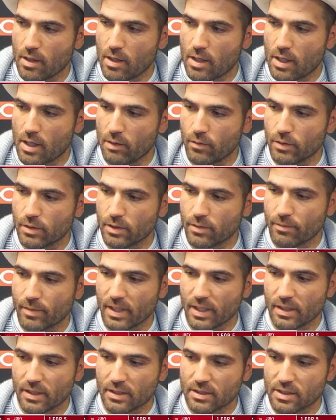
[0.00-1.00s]
I wouldn't have
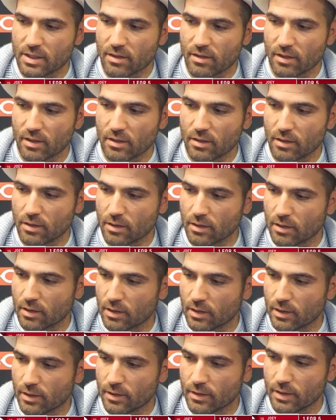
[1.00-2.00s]
made, because I think
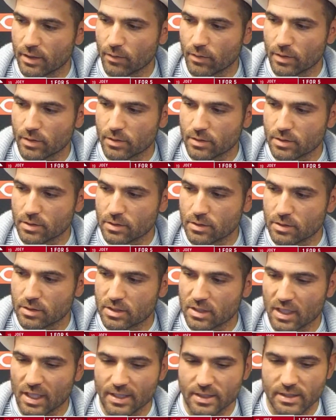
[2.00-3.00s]
they were
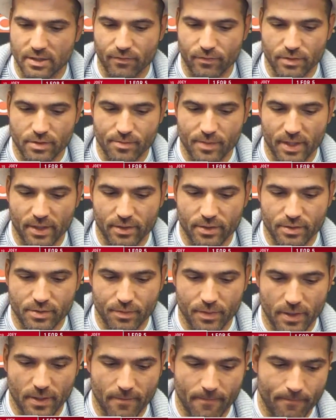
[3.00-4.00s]
slight difference makers,
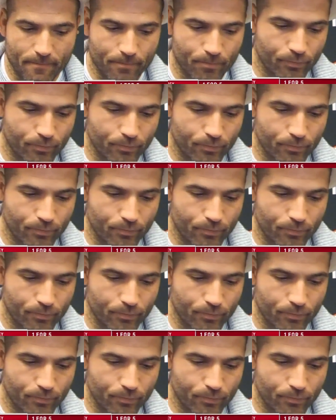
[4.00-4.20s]
but